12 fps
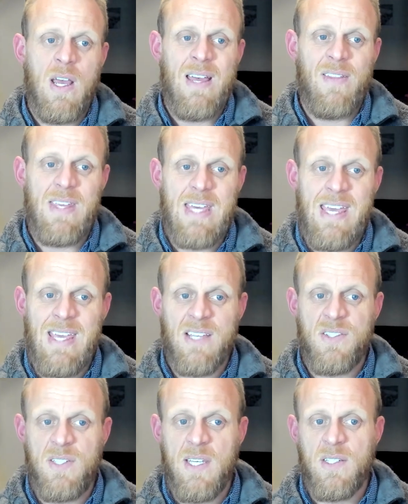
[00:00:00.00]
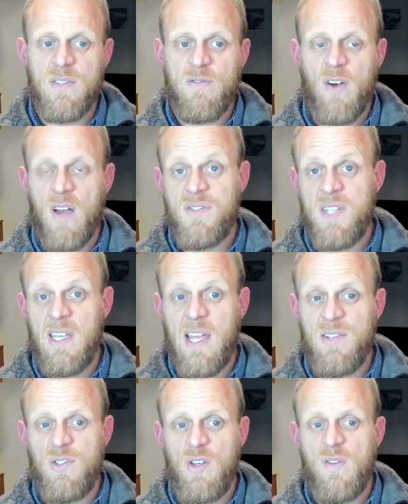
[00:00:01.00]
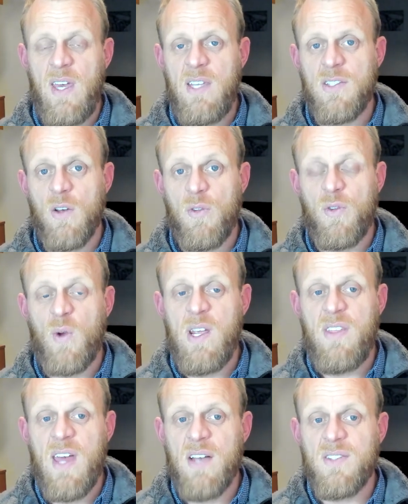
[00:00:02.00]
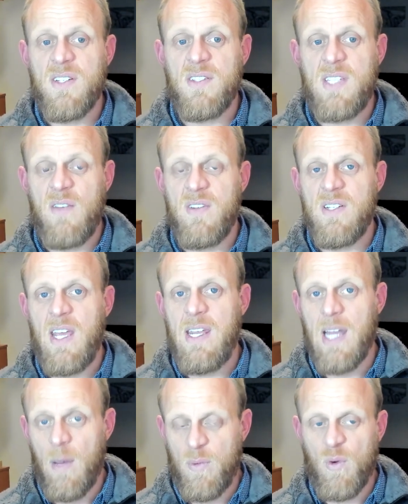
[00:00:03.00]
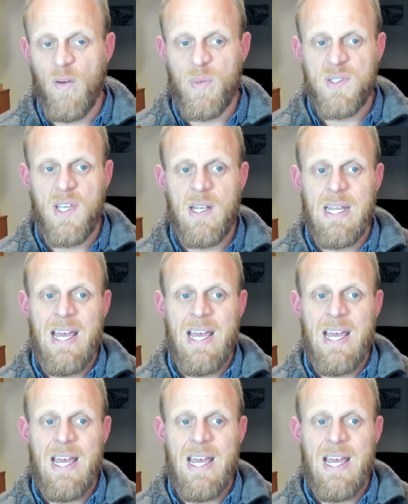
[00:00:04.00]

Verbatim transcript: the ES6 5-seat SUV sold 3,017, up 12%.